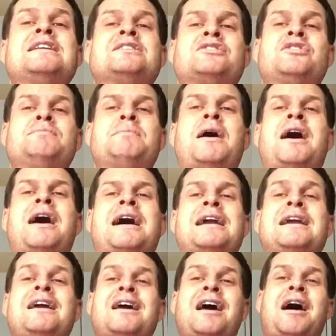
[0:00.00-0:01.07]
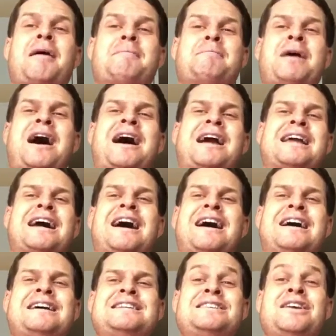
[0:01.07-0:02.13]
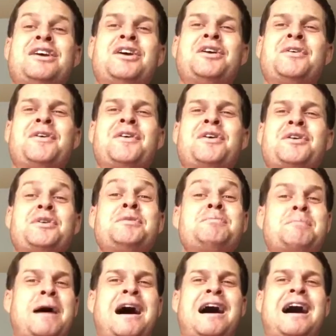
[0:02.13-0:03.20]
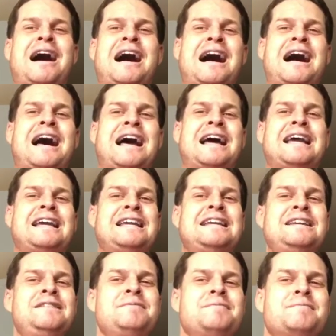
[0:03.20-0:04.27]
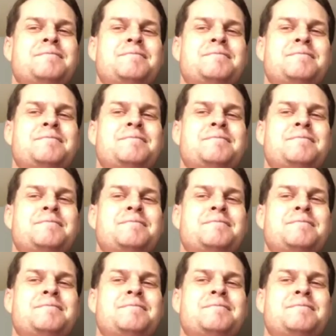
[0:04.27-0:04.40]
it's goodbye. Bye, guys. Hooroo. Bye.